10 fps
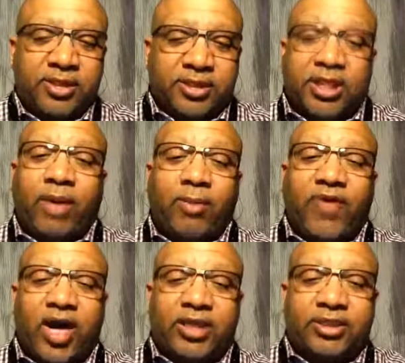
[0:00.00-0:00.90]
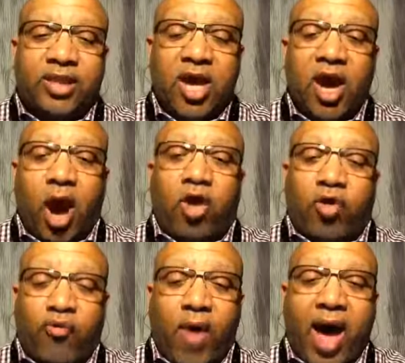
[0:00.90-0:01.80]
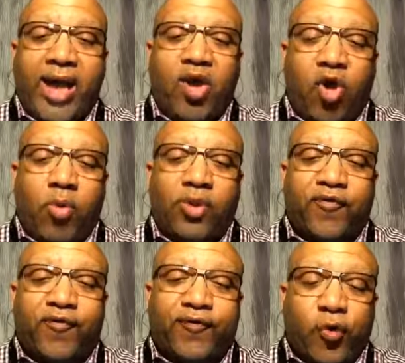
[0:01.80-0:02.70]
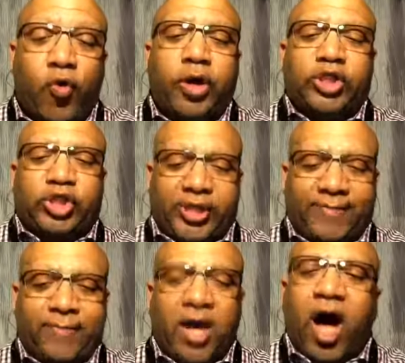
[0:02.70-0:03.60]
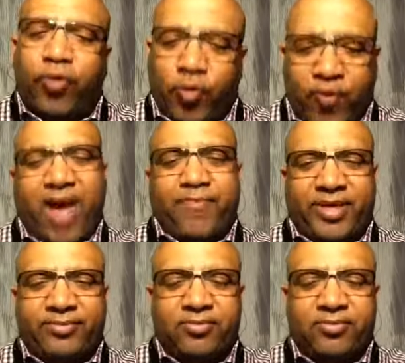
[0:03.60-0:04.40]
Some of us are crying over the forging of the weapon.